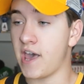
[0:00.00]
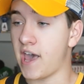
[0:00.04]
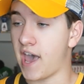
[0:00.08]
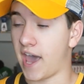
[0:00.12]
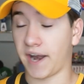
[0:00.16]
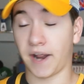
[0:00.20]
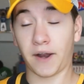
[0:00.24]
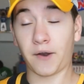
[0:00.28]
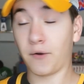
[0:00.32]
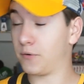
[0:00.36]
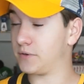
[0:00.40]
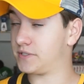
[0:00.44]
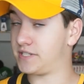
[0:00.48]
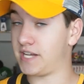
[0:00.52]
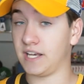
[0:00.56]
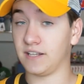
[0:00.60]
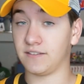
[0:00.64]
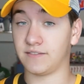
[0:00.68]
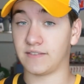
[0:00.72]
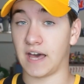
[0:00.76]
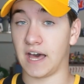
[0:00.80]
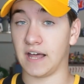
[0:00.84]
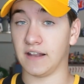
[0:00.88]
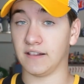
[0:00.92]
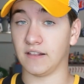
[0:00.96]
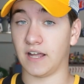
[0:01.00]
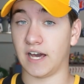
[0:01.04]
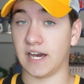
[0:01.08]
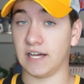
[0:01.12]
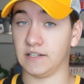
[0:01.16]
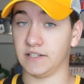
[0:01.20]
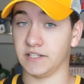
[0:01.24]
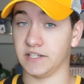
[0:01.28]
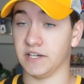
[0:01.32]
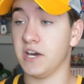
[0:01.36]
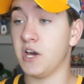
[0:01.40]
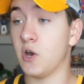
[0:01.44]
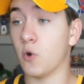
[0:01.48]
And I don't take that
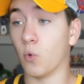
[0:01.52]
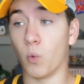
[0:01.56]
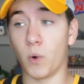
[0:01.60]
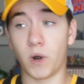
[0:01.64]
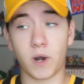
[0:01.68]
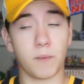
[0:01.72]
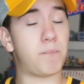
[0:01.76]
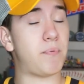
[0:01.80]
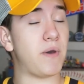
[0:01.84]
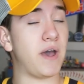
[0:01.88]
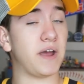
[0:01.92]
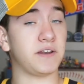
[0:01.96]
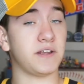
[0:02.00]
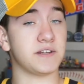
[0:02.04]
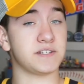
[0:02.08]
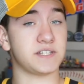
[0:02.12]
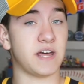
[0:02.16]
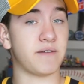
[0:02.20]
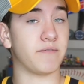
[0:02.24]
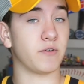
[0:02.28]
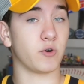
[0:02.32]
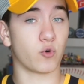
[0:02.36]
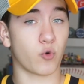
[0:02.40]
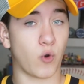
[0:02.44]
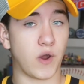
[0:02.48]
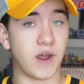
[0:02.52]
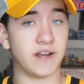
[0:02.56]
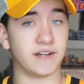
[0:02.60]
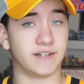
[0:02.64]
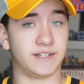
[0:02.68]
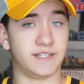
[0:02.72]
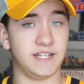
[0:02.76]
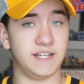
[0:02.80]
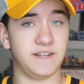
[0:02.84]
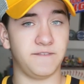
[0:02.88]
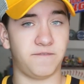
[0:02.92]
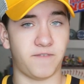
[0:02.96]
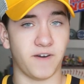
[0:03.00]
lightly. Winnipeg doesn't have a great
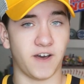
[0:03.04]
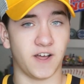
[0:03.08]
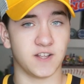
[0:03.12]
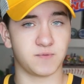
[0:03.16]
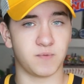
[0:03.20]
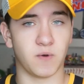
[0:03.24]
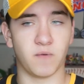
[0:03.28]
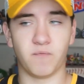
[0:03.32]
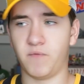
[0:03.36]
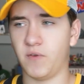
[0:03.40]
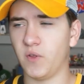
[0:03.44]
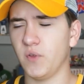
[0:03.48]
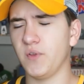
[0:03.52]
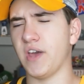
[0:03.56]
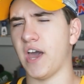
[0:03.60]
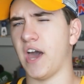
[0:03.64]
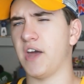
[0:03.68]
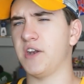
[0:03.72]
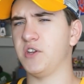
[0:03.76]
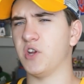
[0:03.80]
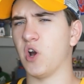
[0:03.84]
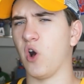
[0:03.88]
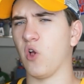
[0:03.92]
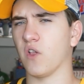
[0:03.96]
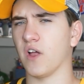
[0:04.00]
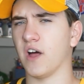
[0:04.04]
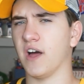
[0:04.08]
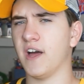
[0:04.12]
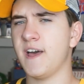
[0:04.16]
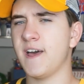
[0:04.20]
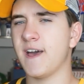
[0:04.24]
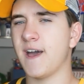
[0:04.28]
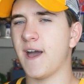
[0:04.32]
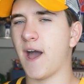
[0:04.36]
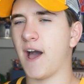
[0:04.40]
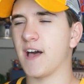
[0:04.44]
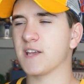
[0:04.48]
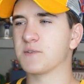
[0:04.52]
defense, but Ville Heinola
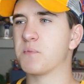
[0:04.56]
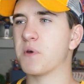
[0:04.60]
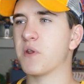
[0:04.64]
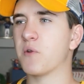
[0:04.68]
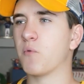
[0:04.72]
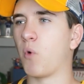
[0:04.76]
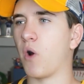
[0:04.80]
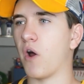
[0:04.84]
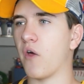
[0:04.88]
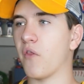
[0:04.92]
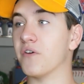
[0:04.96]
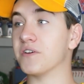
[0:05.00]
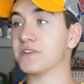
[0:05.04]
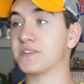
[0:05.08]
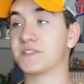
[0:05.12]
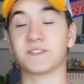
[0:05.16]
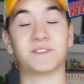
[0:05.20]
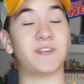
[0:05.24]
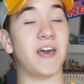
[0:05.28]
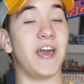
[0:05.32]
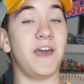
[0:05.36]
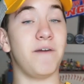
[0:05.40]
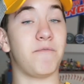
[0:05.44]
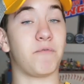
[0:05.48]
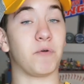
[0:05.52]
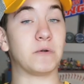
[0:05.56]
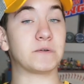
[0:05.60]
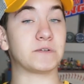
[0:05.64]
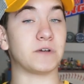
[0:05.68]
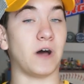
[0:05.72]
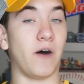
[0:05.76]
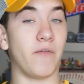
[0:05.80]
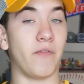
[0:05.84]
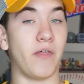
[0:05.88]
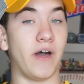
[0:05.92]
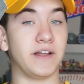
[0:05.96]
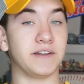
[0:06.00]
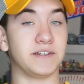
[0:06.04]
has been one of the saviors
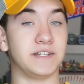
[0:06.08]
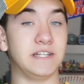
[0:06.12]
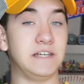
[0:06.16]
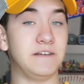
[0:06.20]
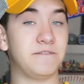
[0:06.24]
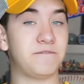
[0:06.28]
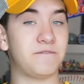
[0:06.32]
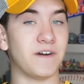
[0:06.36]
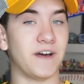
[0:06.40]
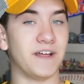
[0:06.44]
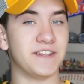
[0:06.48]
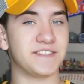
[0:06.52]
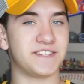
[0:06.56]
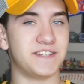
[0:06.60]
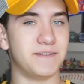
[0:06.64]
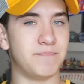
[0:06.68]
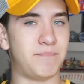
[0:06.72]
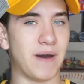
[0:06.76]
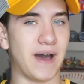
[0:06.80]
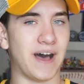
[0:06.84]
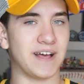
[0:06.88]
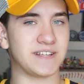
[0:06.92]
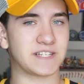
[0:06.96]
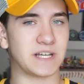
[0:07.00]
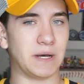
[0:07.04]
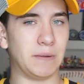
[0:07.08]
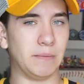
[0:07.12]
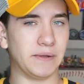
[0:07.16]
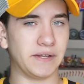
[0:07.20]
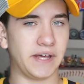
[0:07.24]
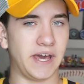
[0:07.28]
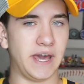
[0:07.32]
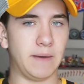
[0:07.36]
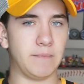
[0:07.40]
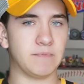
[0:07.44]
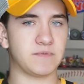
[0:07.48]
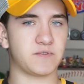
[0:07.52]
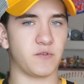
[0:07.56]
on that defense in the past couple of
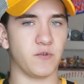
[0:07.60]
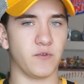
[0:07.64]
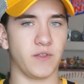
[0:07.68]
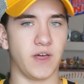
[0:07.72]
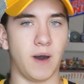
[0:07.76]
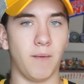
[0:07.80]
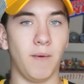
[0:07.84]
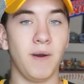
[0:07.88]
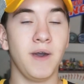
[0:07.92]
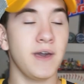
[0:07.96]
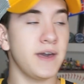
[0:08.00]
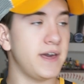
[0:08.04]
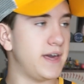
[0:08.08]
games for them.